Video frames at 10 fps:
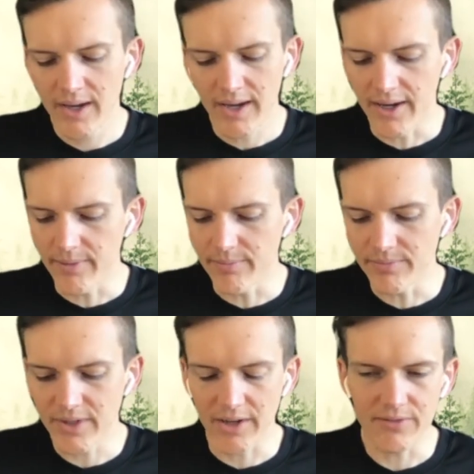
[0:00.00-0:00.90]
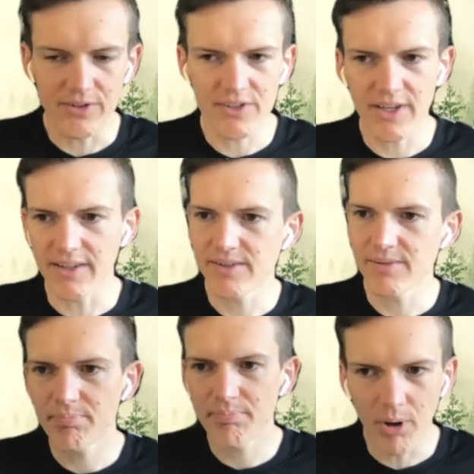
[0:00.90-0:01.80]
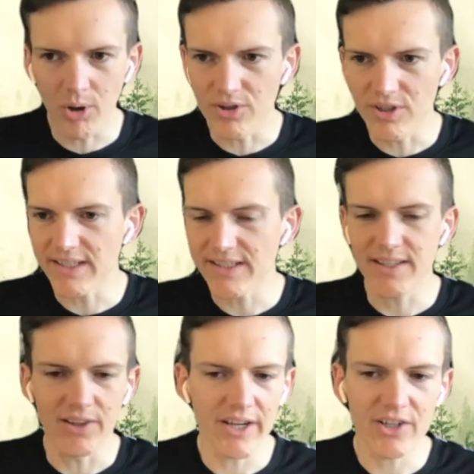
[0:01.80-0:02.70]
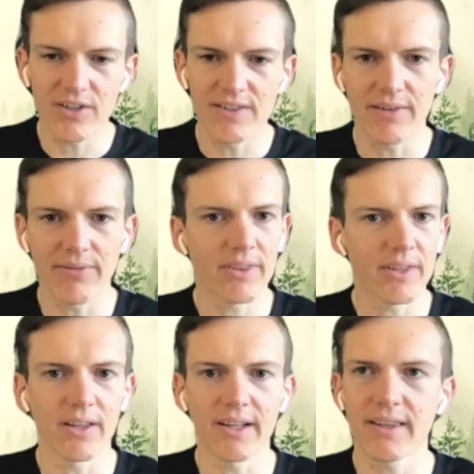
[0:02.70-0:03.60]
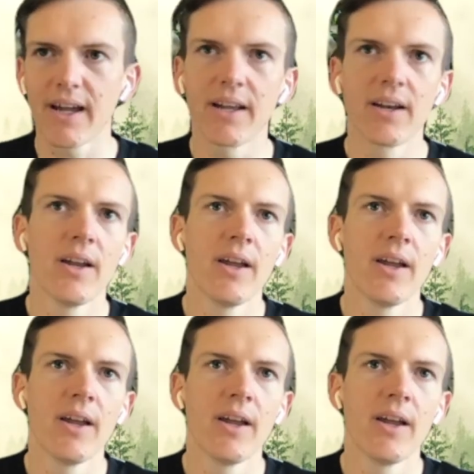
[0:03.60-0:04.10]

um, kind of discuss politics, the elections, everything like that.